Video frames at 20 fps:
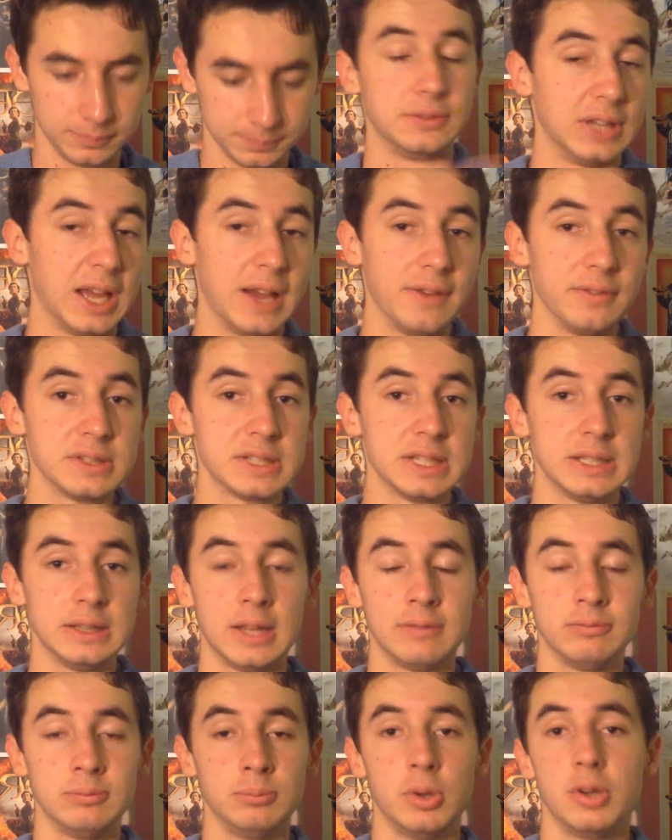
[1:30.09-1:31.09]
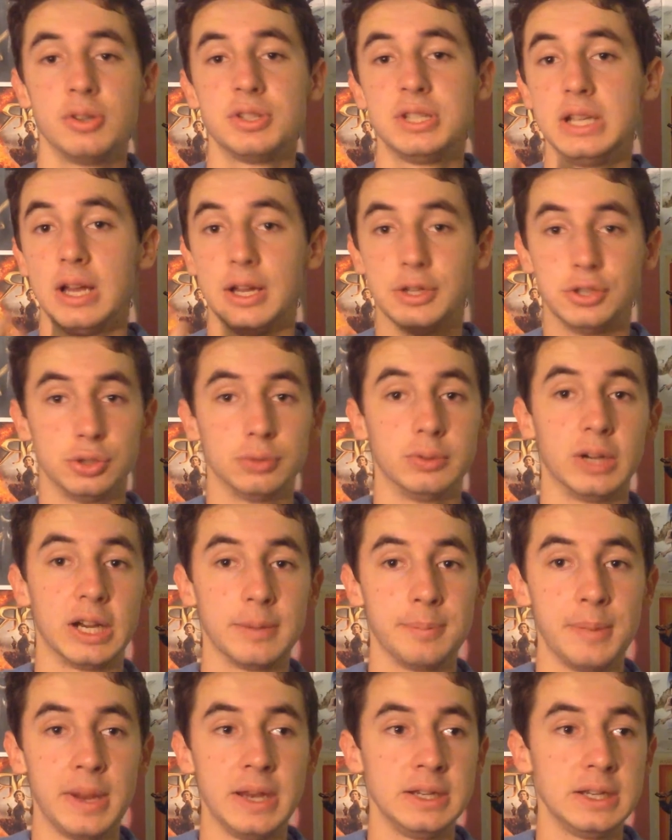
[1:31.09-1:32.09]
If you haven't seen Love and Mercy, I do
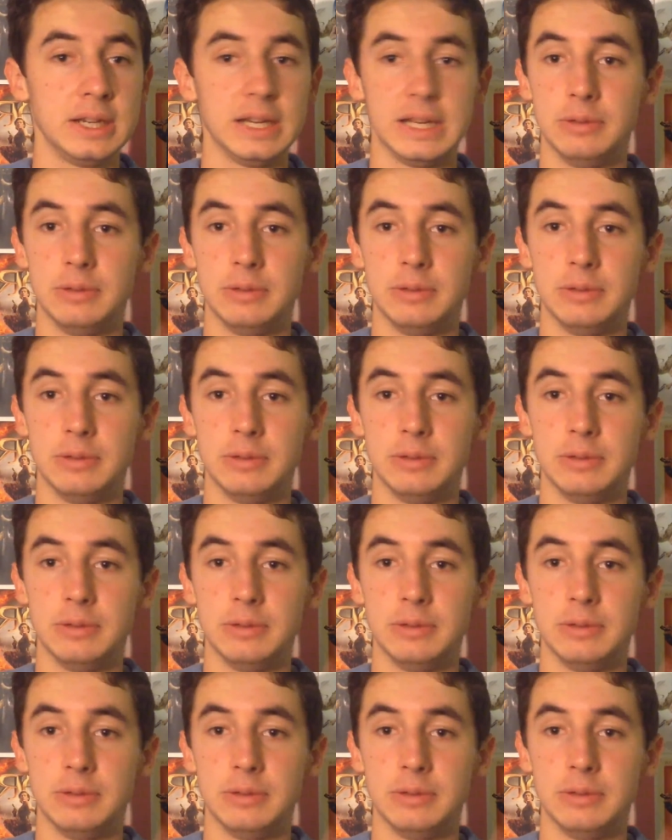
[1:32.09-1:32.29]
recommend it.